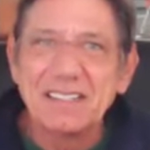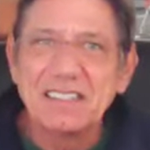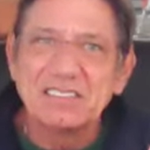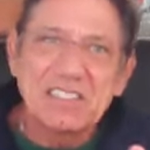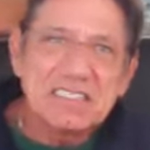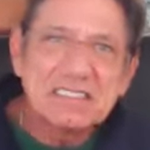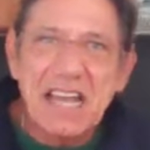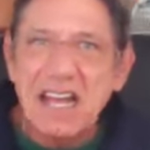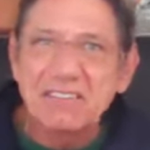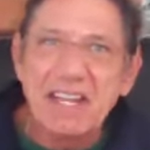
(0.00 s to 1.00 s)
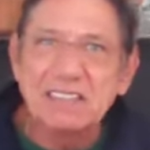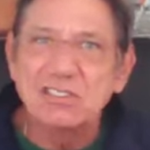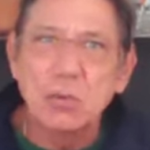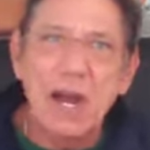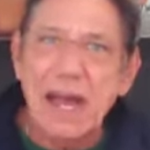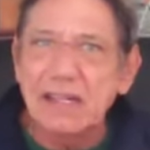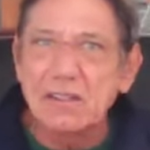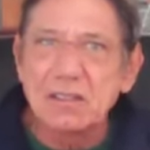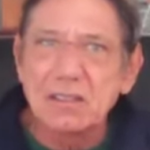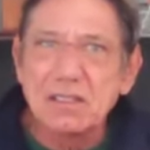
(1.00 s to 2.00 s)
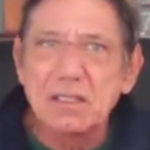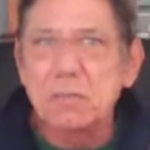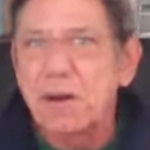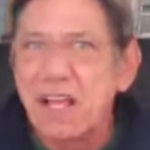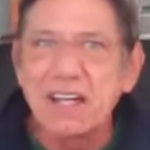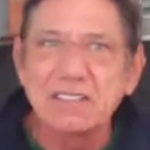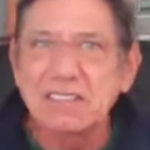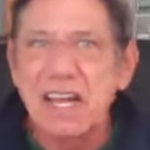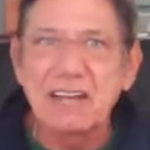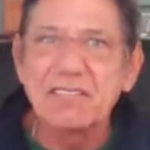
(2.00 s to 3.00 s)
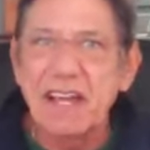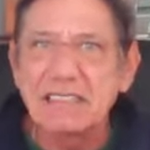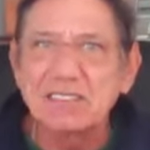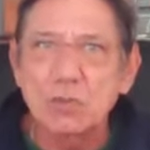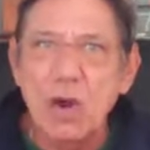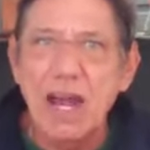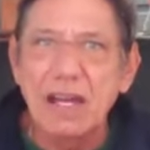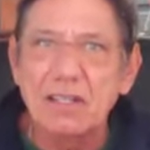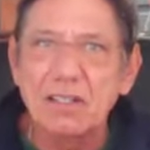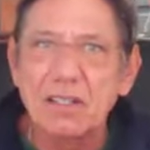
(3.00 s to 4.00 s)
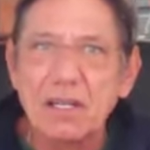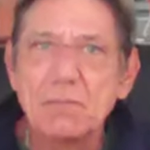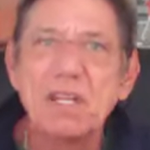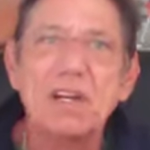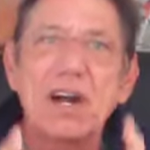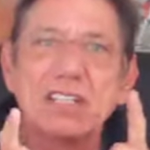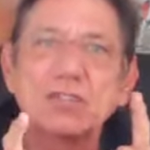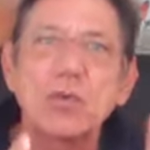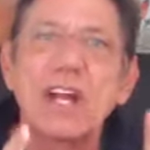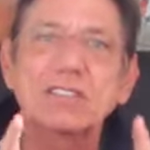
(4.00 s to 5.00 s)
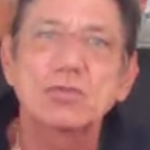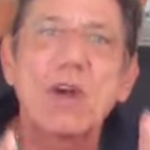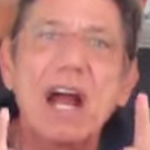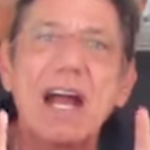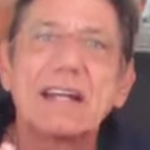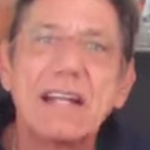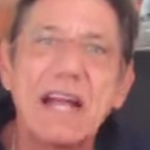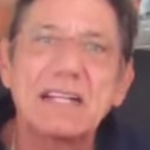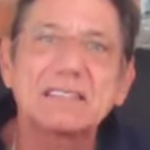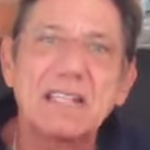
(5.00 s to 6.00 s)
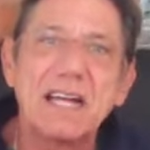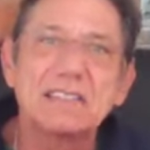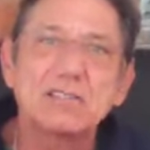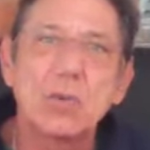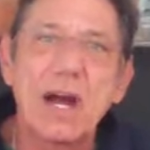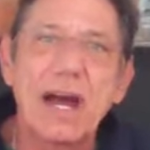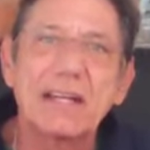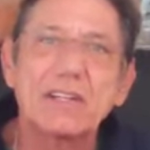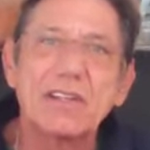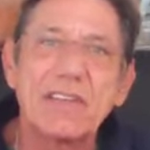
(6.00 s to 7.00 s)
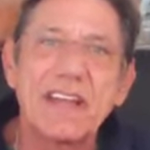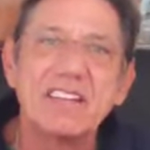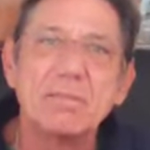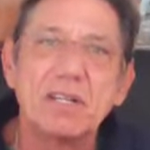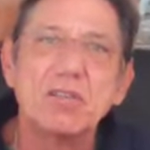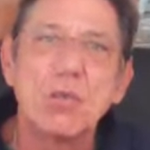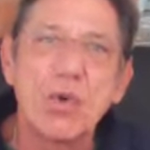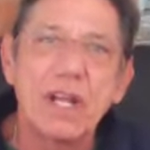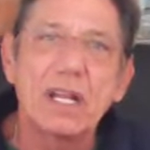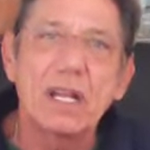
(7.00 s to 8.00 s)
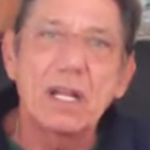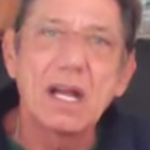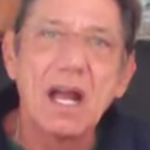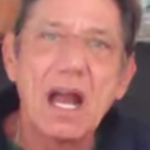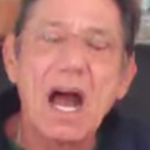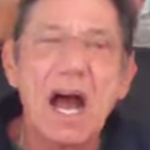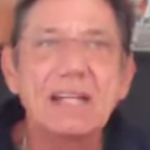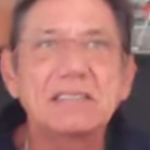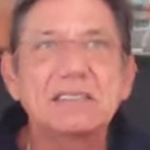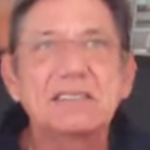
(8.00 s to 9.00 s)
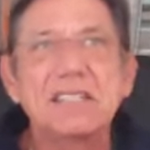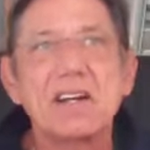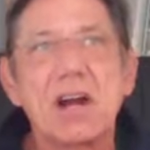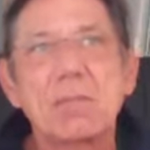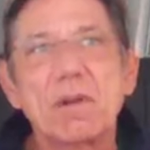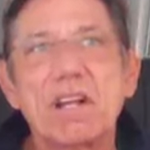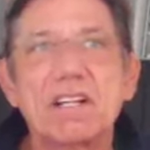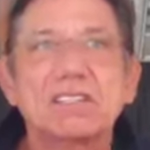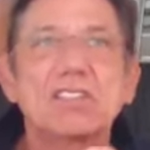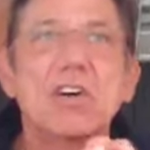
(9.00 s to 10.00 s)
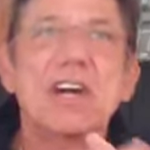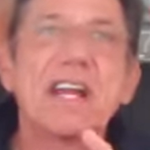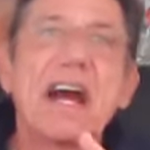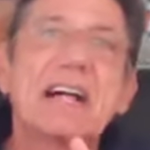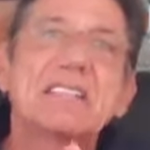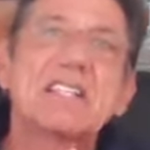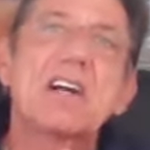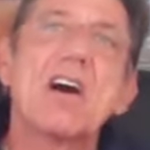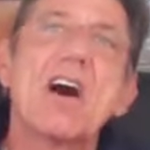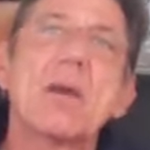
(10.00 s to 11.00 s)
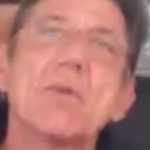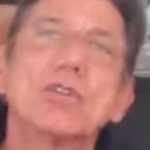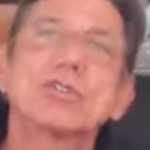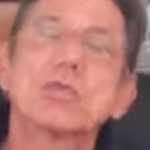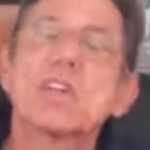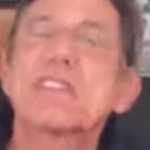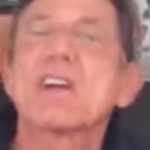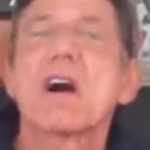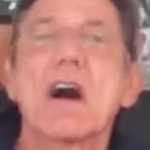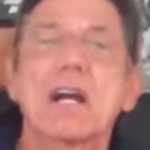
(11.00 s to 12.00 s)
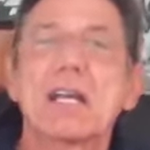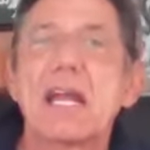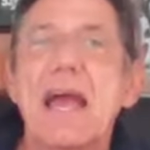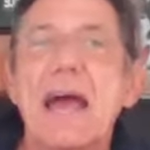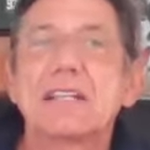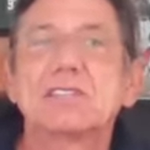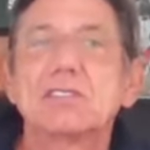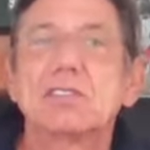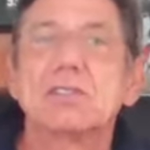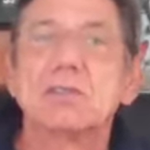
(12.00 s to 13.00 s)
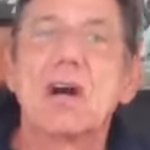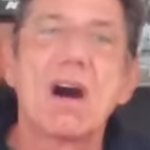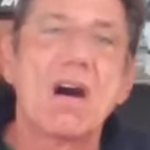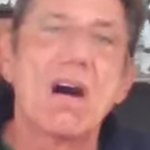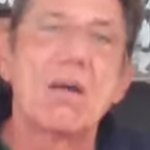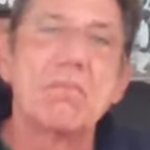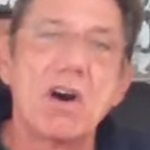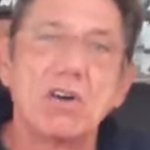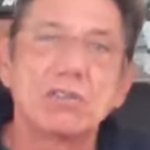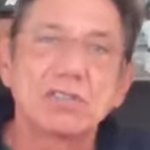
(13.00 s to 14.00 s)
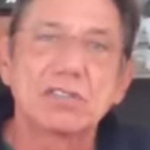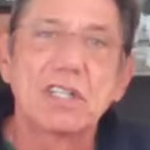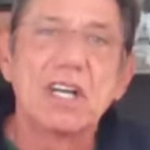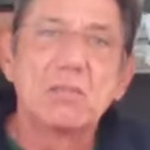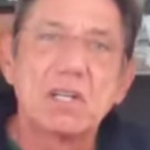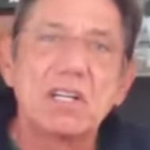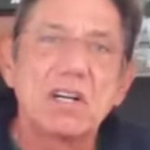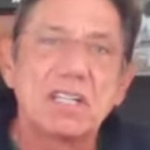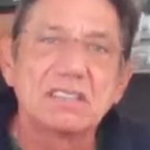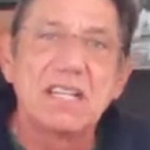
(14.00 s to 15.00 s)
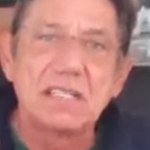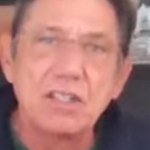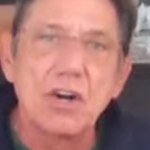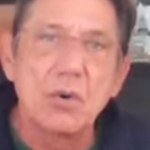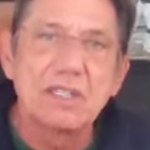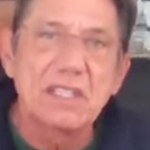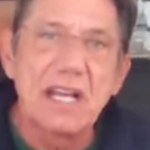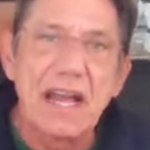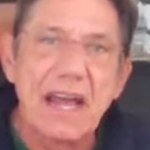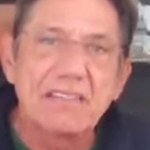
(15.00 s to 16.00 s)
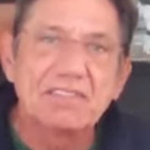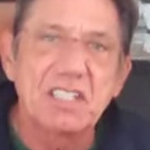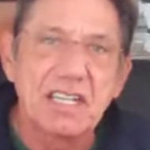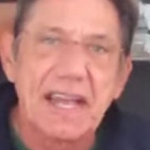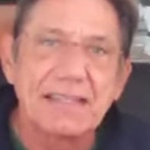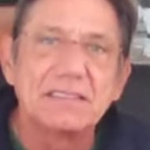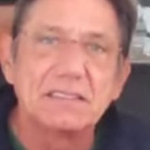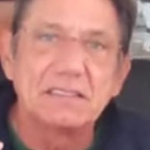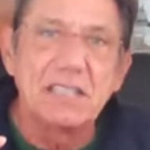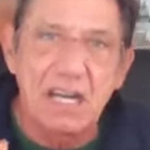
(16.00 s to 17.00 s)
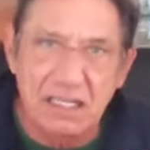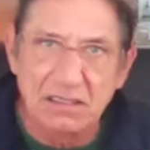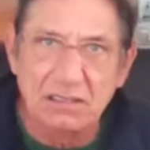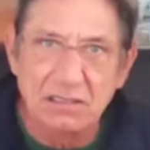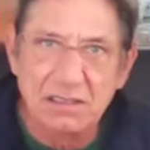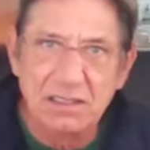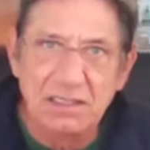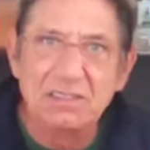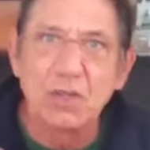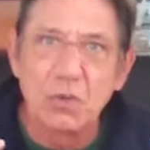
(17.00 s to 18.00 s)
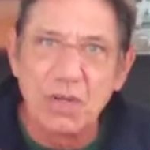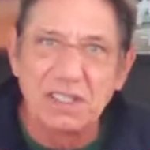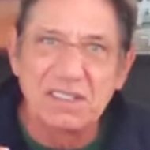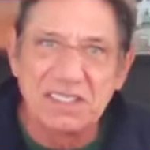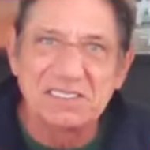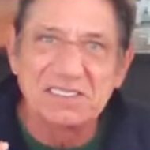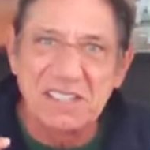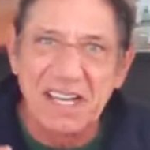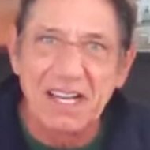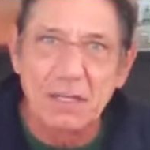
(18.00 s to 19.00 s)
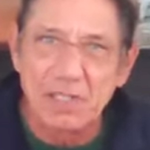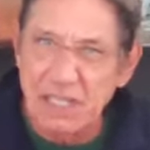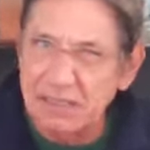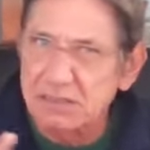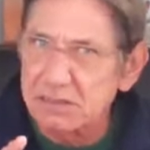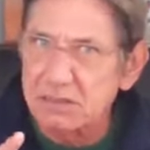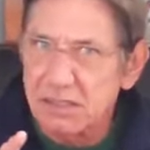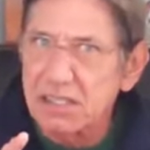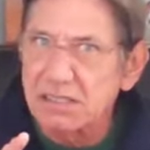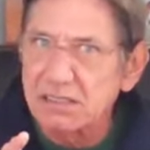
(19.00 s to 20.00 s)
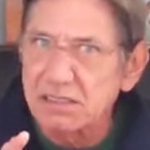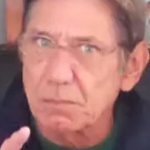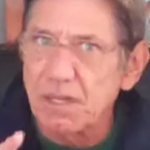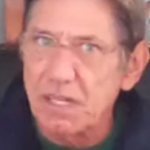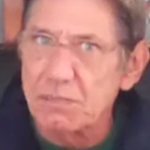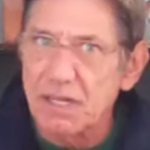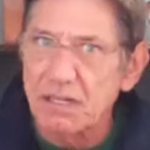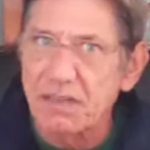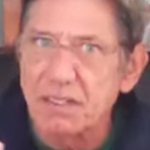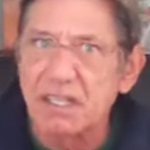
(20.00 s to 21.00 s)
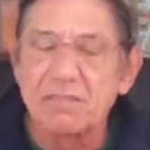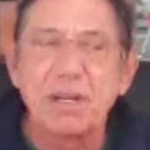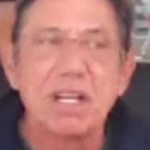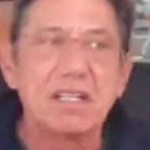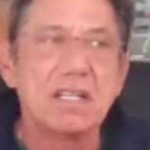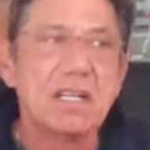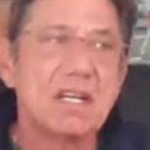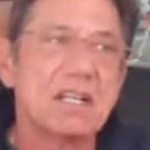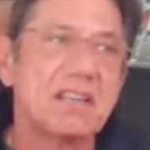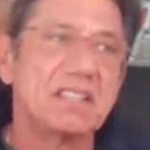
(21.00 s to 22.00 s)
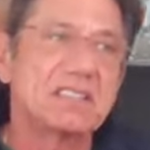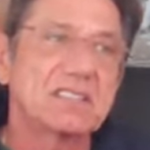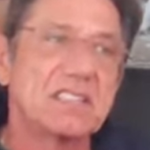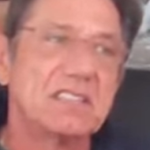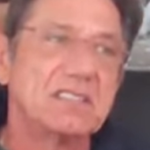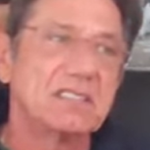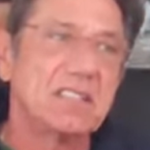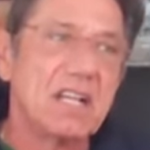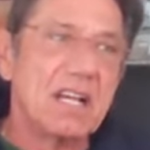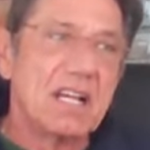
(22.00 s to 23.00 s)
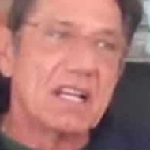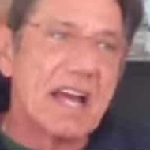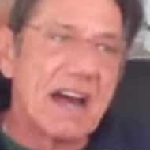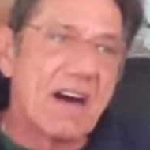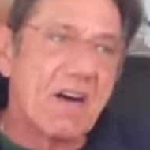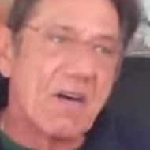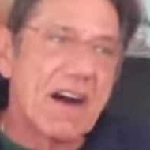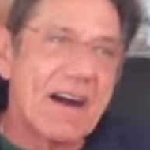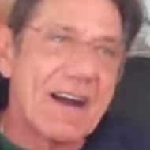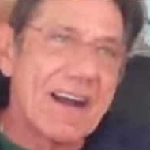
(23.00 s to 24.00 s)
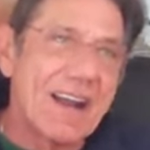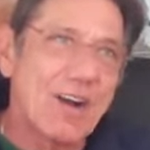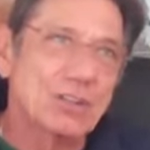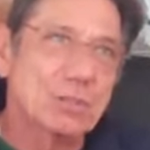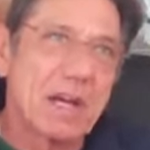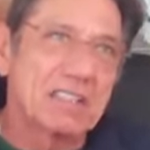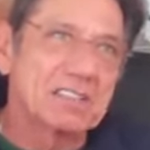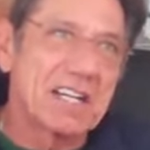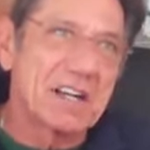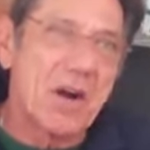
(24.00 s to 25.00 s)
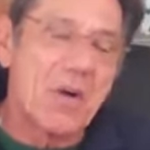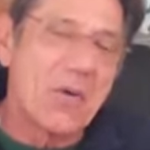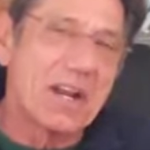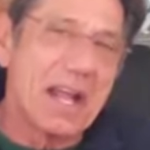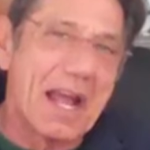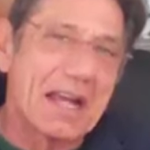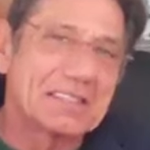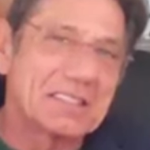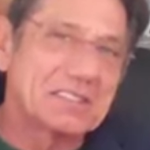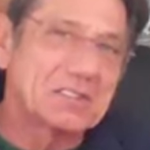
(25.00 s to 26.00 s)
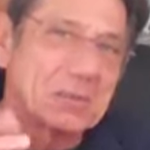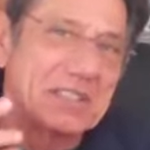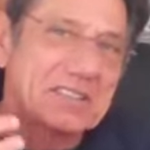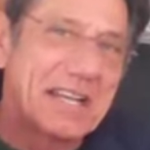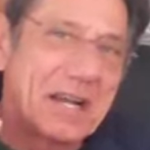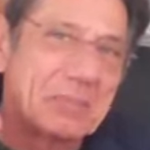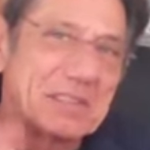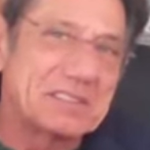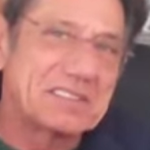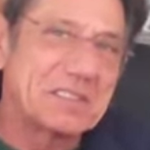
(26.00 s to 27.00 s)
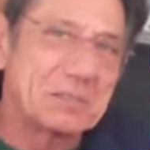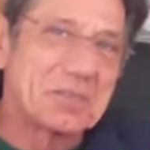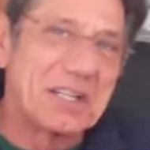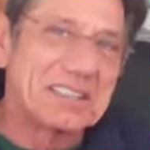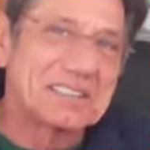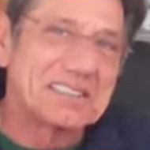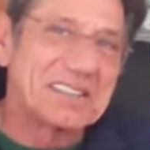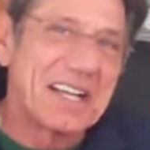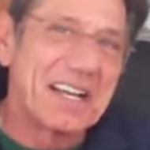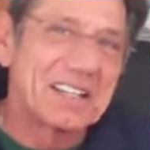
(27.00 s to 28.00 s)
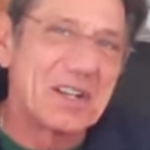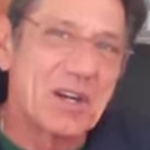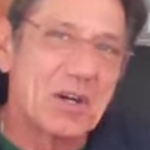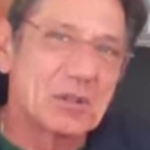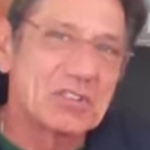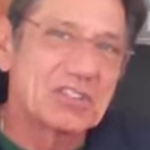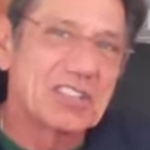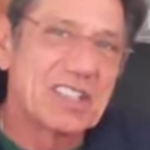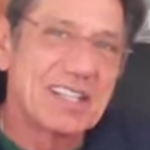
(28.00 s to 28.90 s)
The Jets have that swagger. The players have that swagger because Rex Ryan has that swagger and they've been winning. I can see our players going out there almost with a cocky attitude. Almost. Because they know what they have to get done to win this game. And that's to play better than they played this season. Now, Coach Belichick already has his 3 championship rings as a head coach.